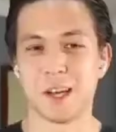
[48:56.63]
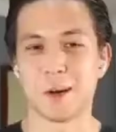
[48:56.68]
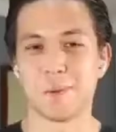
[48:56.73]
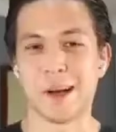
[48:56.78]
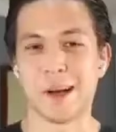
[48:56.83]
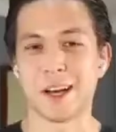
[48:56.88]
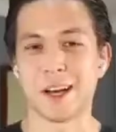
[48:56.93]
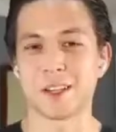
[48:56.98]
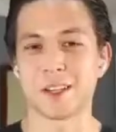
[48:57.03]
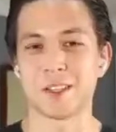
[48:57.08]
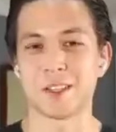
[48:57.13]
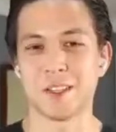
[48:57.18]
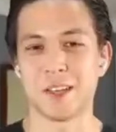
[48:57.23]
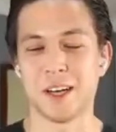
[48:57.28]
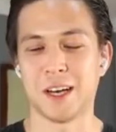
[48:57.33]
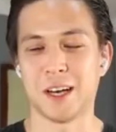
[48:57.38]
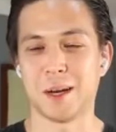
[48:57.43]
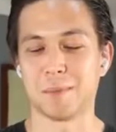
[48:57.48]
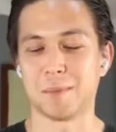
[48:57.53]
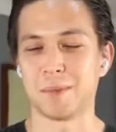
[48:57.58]
backs,
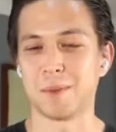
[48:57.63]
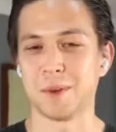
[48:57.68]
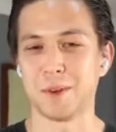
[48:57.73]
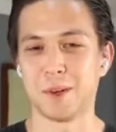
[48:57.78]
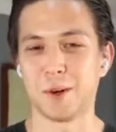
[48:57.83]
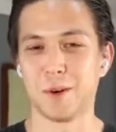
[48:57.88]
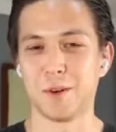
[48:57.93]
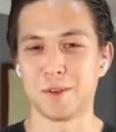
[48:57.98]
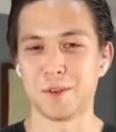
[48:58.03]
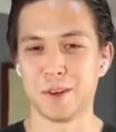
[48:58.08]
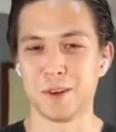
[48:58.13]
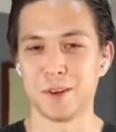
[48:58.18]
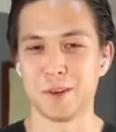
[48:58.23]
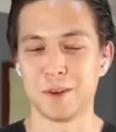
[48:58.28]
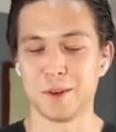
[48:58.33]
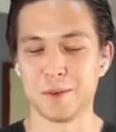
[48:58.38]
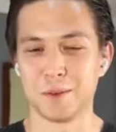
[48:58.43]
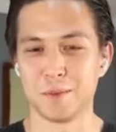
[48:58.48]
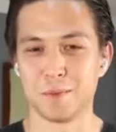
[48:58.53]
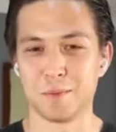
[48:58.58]
I'm going
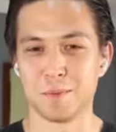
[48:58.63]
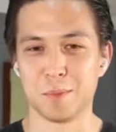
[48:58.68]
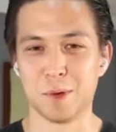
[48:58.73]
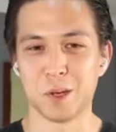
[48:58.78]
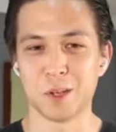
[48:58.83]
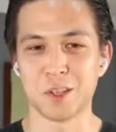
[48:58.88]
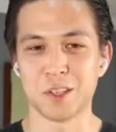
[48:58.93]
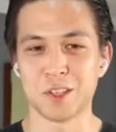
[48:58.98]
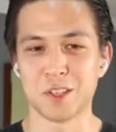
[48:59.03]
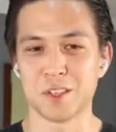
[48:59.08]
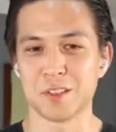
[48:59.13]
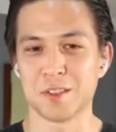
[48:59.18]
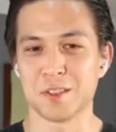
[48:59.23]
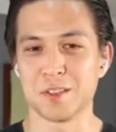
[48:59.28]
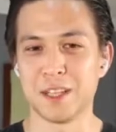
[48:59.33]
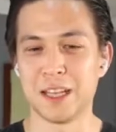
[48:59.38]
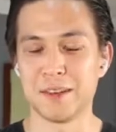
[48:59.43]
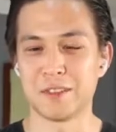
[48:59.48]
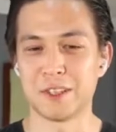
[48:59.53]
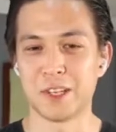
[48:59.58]
for Brooks,
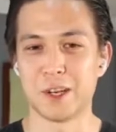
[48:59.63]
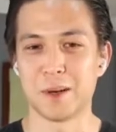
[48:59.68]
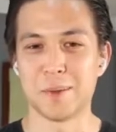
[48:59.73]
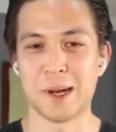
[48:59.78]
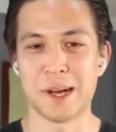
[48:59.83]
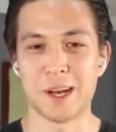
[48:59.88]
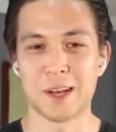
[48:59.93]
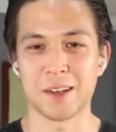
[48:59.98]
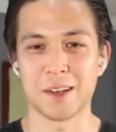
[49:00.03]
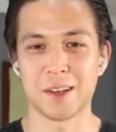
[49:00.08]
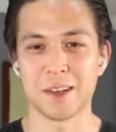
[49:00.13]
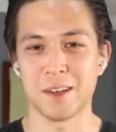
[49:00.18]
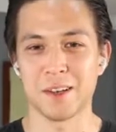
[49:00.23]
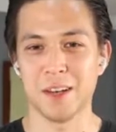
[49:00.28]
left center back,